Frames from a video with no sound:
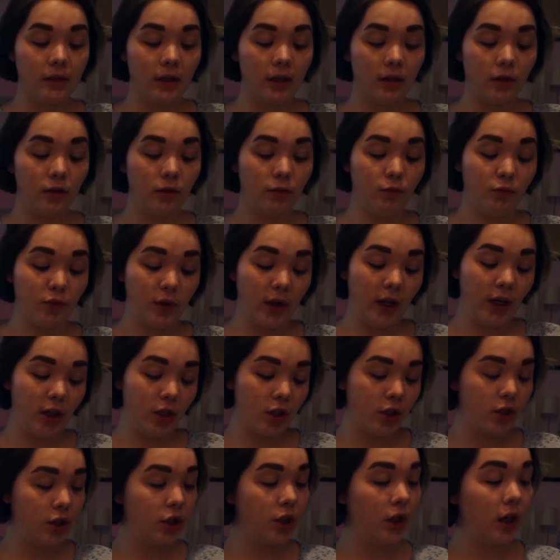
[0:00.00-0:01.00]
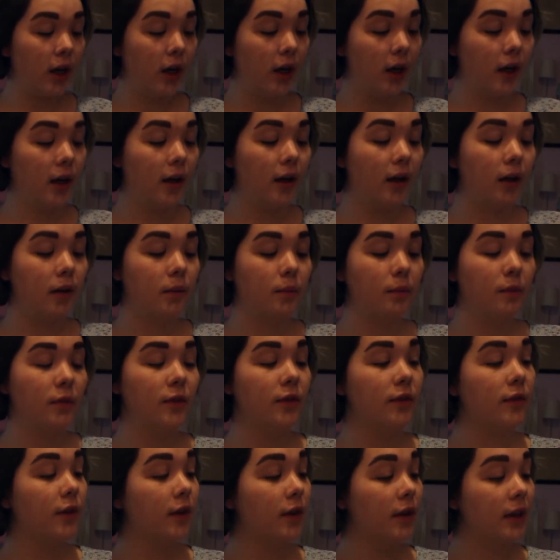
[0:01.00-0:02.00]
a new brush
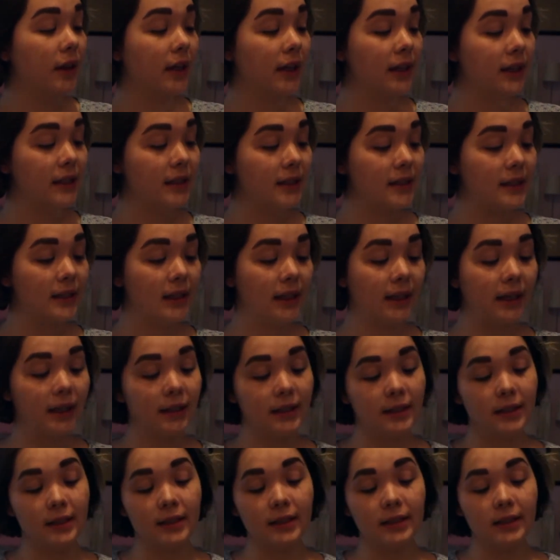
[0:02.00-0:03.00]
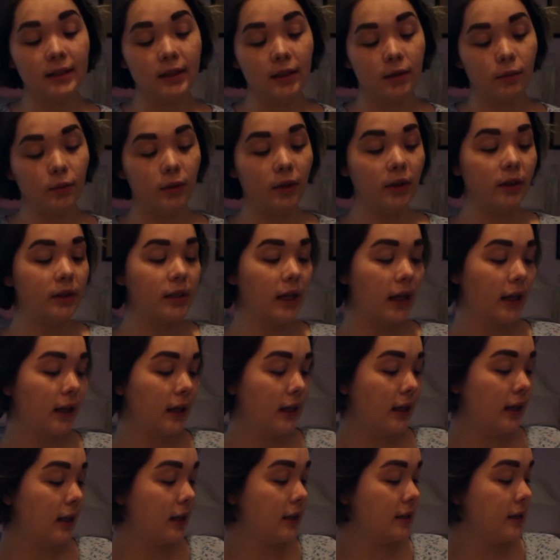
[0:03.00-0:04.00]
for this. It's the Real
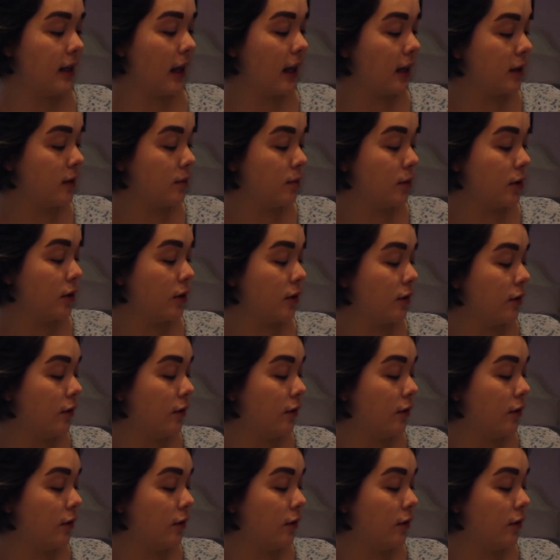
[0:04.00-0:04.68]
Techniques Expert